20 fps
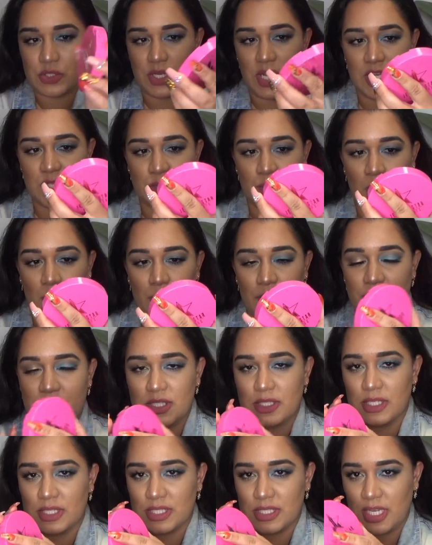You guys remember
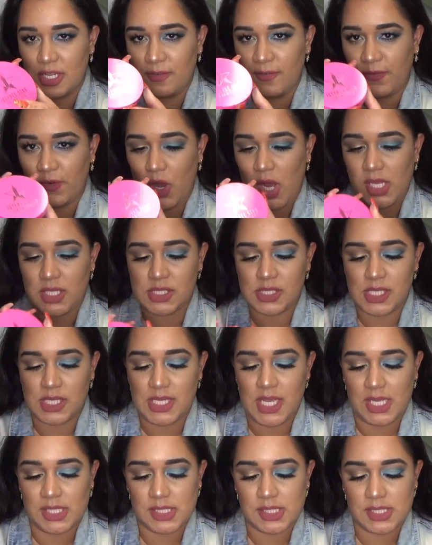this, the Skin Frost?
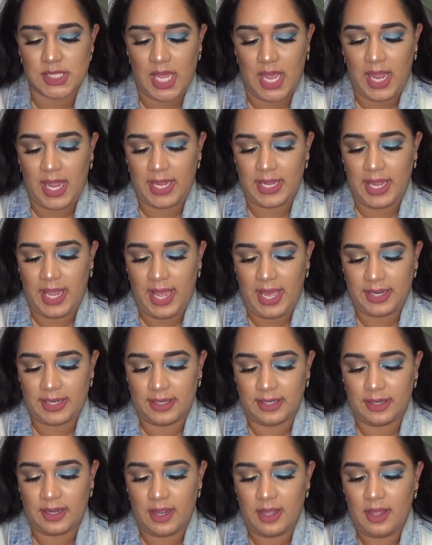Yes, I added